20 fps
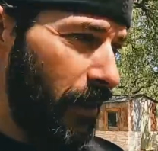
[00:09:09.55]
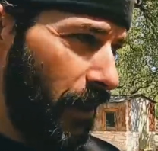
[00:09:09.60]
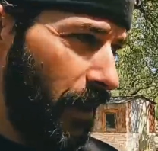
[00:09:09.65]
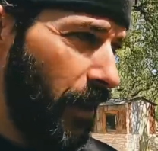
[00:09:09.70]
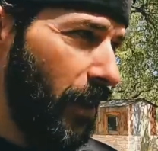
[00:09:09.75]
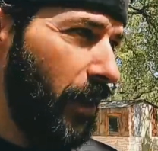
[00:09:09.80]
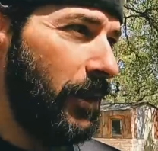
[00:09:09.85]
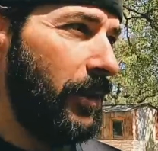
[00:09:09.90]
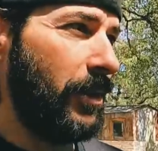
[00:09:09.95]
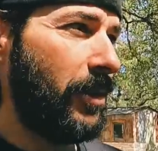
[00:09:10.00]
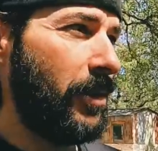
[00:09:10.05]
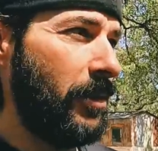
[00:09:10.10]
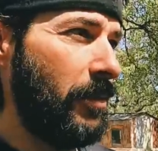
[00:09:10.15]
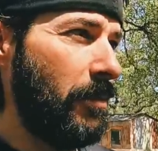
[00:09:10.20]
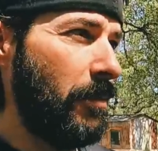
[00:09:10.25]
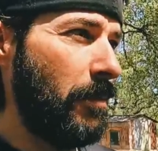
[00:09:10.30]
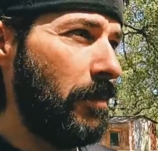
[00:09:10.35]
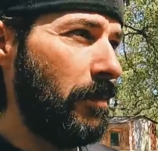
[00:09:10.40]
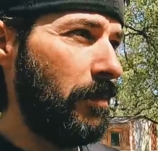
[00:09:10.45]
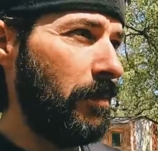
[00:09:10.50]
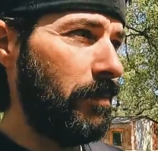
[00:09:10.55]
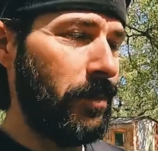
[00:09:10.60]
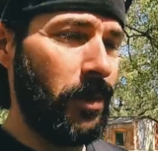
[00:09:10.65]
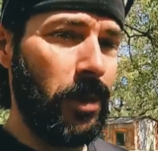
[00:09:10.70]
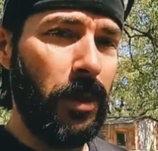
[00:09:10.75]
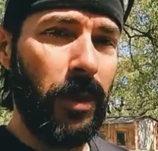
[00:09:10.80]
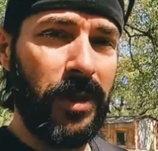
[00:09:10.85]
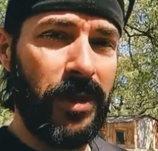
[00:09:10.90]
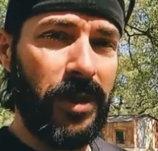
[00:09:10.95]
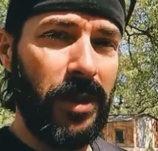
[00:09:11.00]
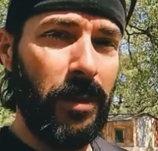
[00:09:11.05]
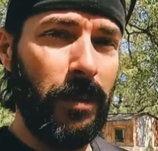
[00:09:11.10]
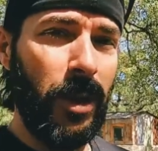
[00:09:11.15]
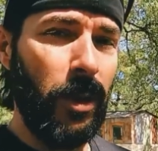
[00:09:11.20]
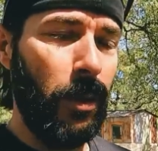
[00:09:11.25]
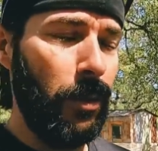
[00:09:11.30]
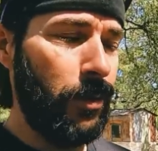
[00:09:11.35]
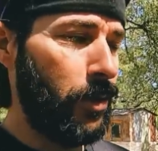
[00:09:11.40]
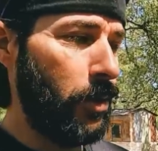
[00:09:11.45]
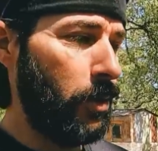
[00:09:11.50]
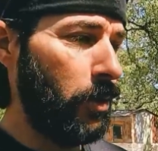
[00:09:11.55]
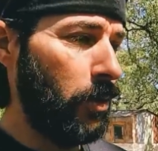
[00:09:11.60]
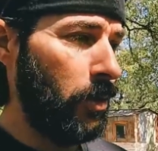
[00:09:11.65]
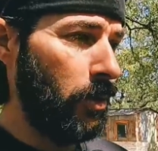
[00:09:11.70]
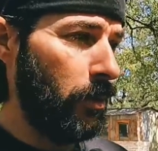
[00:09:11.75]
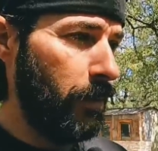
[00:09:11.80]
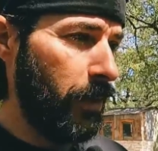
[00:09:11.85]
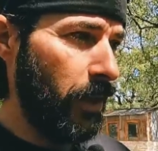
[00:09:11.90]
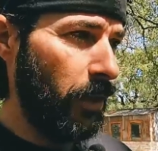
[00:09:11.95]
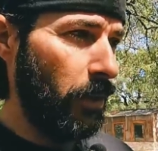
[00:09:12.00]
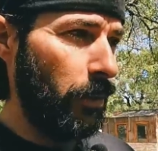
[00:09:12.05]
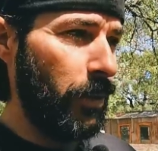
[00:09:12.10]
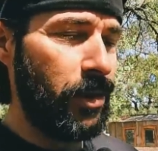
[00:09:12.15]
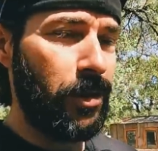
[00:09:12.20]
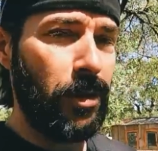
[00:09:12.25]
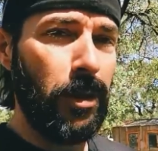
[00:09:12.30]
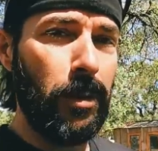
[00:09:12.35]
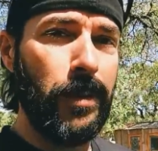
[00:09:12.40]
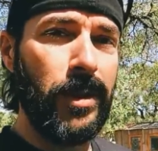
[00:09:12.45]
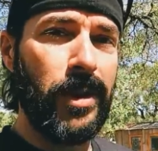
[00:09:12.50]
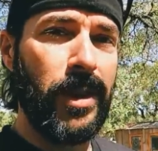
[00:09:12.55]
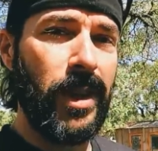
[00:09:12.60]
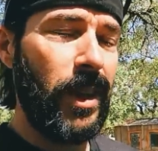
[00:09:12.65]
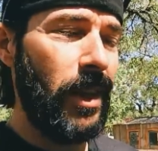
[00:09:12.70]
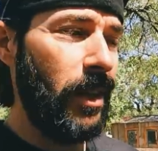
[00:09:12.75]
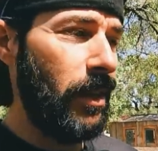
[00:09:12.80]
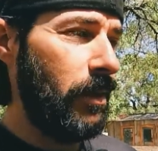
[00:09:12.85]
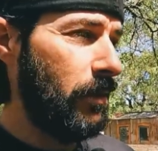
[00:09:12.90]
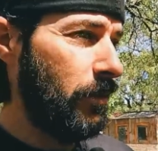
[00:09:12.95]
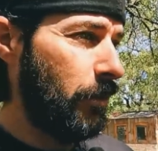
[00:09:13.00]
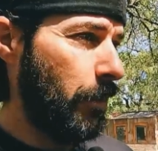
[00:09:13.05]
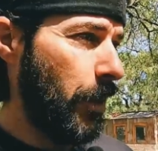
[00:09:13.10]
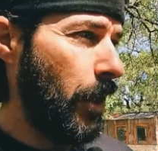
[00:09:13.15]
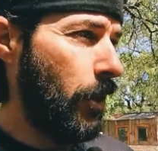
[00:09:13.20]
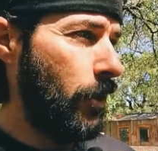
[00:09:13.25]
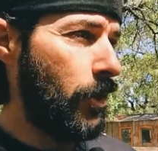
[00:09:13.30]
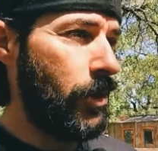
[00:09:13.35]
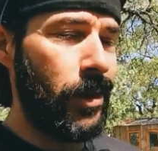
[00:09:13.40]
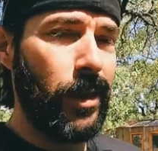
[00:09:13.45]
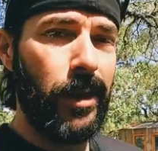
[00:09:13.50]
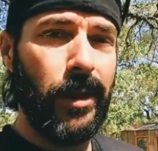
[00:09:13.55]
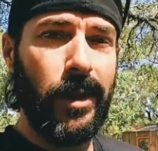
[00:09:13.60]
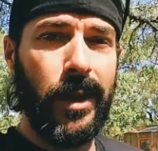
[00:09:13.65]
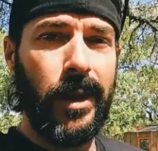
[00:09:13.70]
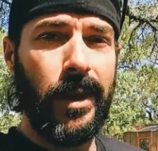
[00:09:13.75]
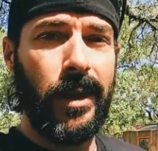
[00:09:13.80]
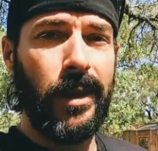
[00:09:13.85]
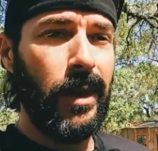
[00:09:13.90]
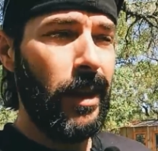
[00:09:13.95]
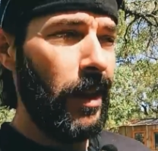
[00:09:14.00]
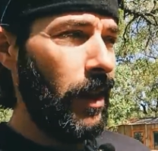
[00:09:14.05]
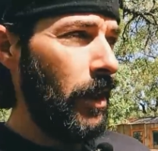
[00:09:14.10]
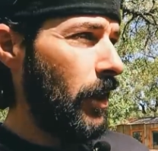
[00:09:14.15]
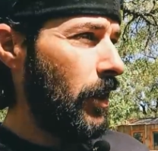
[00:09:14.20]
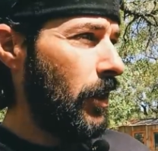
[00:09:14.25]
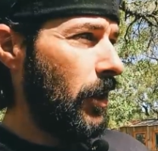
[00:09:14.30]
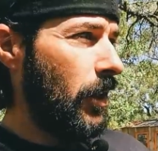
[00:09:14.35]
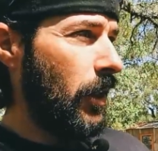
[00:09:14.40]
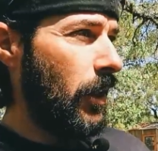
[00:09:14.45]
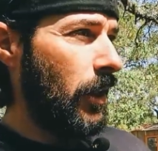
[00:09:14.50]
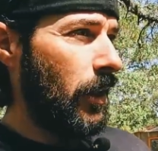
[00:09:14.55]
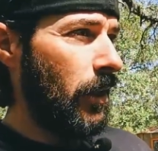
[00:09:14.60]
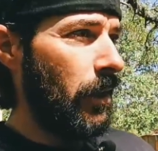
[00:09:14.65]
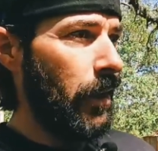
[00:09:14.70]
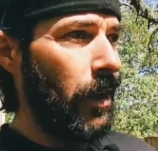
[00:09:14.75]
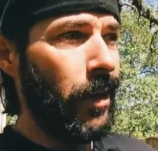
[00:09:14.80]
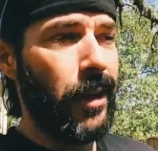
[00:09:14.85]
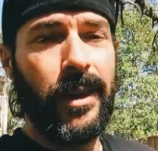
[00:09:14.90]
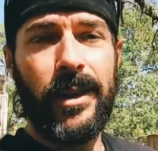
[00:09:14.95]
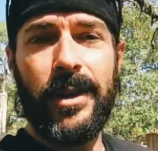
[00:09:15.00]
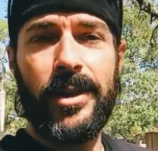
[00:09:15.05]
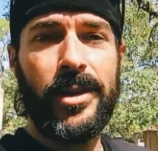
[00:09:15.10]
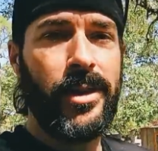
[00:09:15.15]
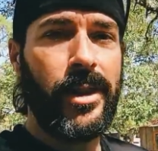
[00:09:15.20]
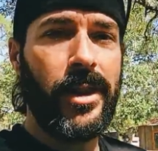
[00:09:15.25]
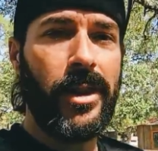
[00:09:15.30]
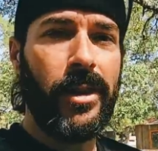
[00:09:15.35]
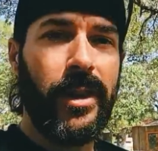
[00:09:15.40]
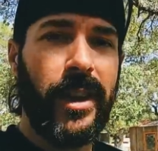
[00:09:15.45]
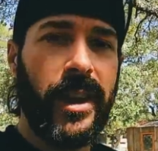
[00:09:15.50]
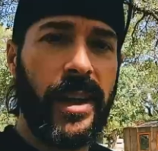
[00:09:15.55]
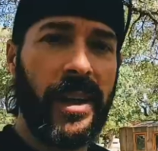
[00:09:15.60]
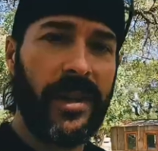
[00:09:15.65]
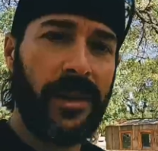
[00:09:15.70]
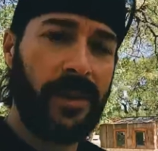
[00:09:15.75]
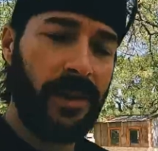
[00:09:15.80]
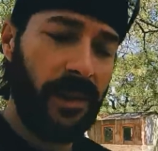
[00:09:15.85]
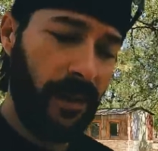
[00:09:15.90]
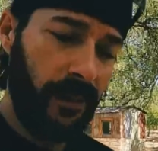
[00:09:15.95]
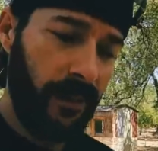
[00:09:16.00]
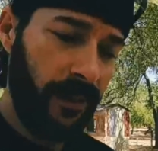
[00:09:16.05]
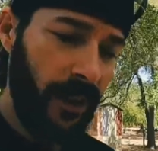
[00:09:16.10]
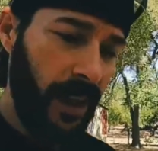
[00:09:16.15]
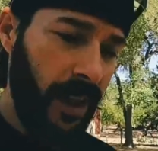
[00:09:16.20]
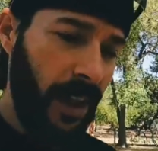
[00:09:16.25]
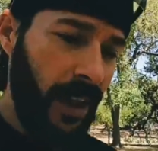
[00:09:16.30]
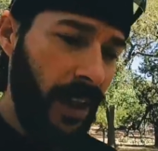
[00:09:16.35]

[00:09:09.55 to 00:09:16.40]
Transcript: And so it's going to be old school, but it'll be serpentine, power steering, air conditioning, all that kind of stuff.